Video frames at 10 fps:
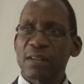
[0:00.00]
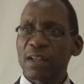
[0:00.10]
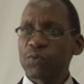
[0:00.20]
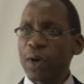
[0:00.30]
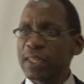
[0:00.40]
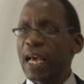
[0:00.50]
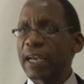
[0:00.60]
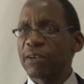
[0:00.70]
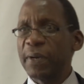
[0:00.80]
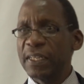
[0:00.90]
That's what the
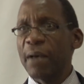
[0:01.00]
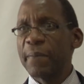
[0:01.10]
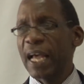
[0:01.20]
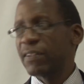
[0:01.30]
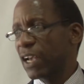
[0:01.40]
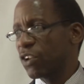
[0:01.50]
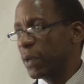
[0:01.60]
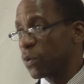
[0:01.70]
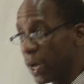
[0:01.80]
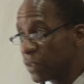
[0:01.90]
argument, Nyambirai's
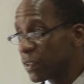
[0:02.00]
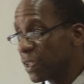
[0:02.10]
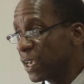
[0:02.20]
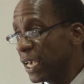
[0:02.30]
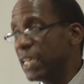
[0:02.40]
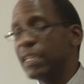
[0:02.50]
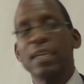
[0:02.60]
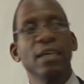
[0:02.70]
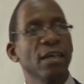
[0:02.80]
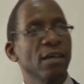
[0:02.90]
argument was in
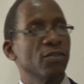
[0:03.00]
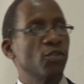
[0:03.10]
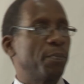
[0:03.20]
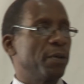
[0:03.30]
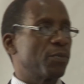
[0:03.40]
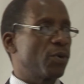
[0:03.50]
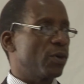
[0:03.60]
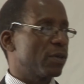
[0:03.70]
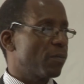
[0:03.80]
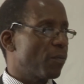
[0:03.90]
the Supreme Court.